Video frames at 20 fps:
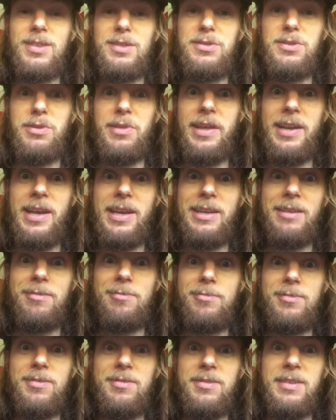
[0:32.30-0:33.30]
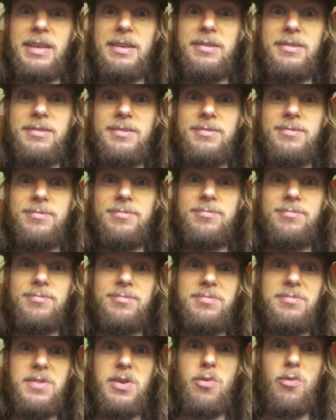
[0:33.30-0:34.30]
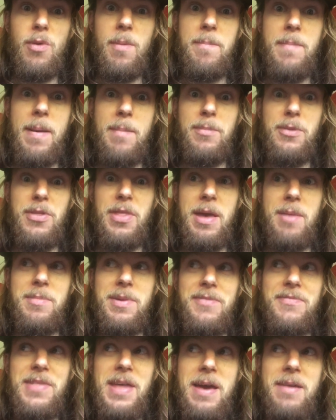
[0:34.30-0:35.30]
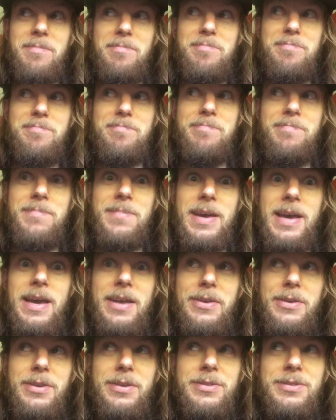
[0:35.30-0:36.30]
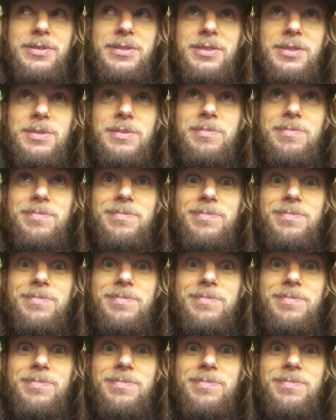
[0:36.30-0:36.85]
so that I can remember them if that matters.